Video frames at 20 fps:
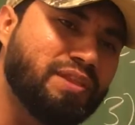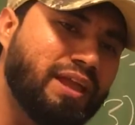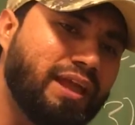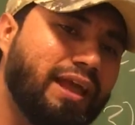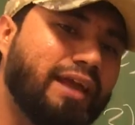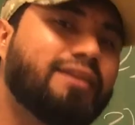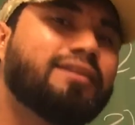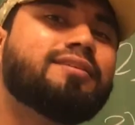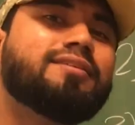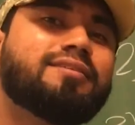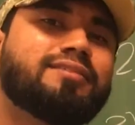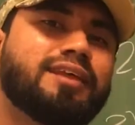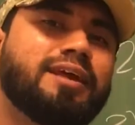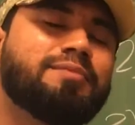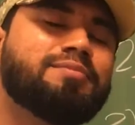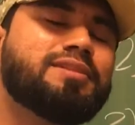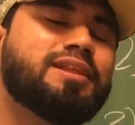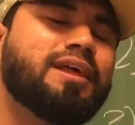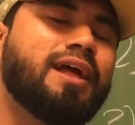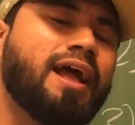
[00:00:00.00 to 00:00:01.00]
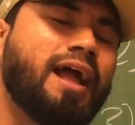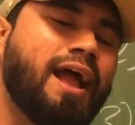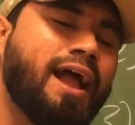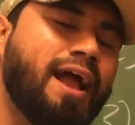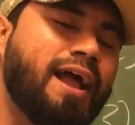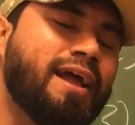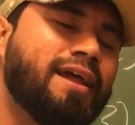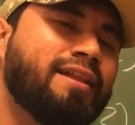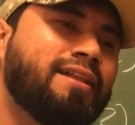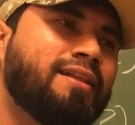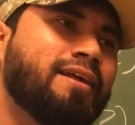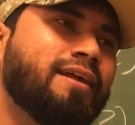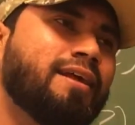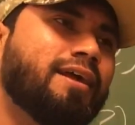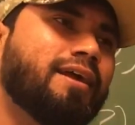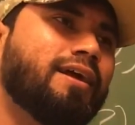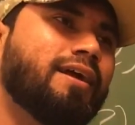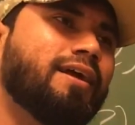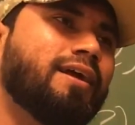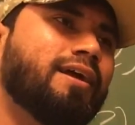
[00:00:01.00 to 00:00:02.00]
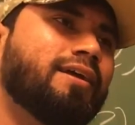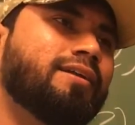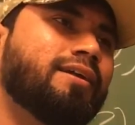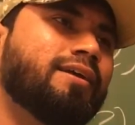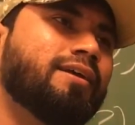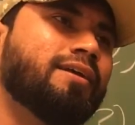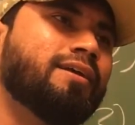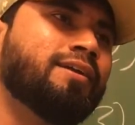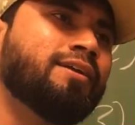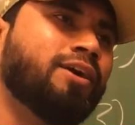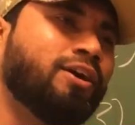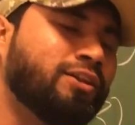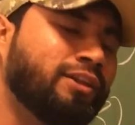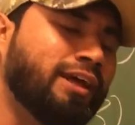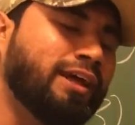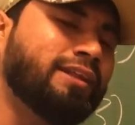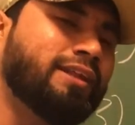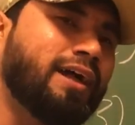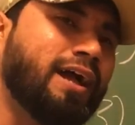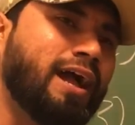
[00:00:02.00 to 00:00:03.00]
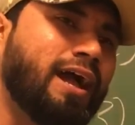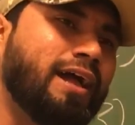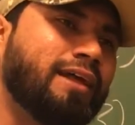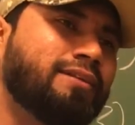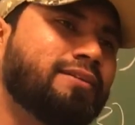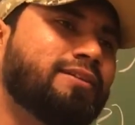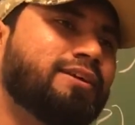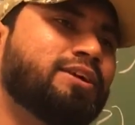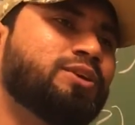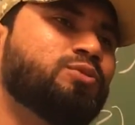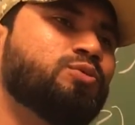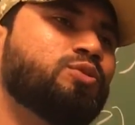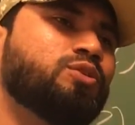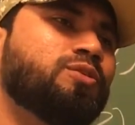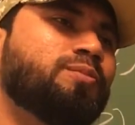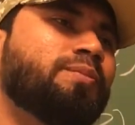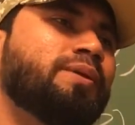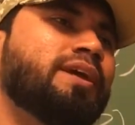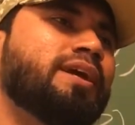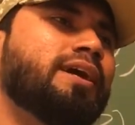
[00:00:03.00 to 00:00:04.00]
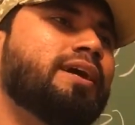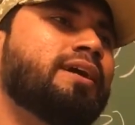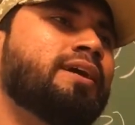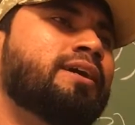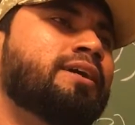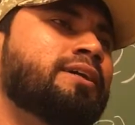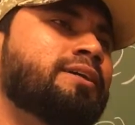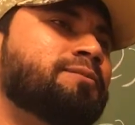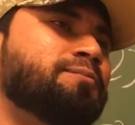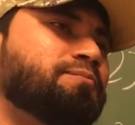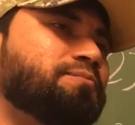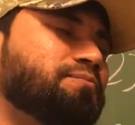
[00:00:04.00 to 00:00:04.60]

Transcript: And at the same hand, on the other hand, there would be a